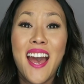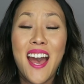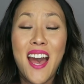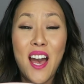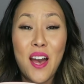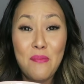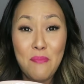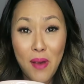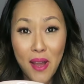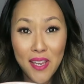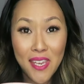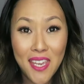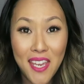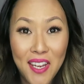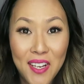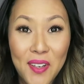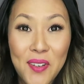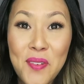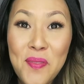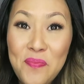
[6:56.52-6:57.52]
uh,
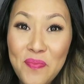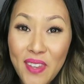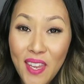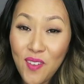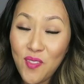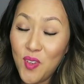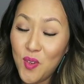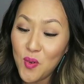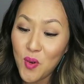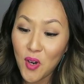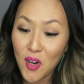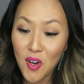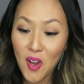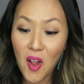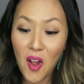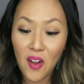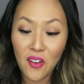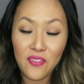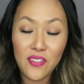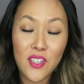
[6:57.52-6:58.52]
macchiato if you are a
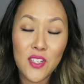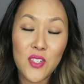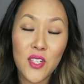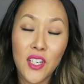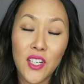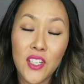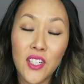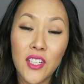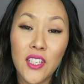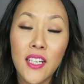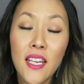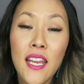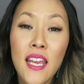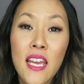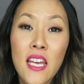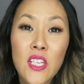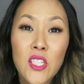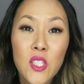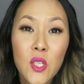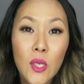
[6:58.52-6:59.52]
coffee drinker.
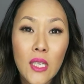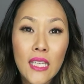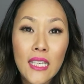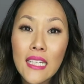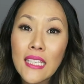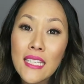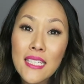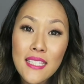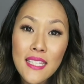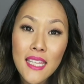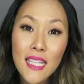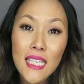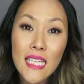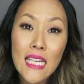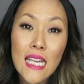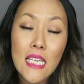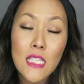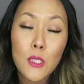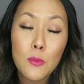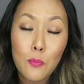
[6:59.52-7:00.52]
So it is the
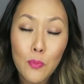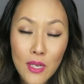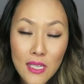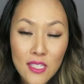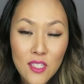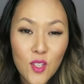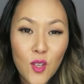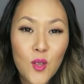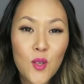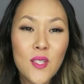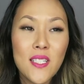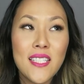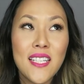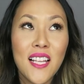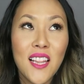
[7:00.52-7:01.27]
Nespresso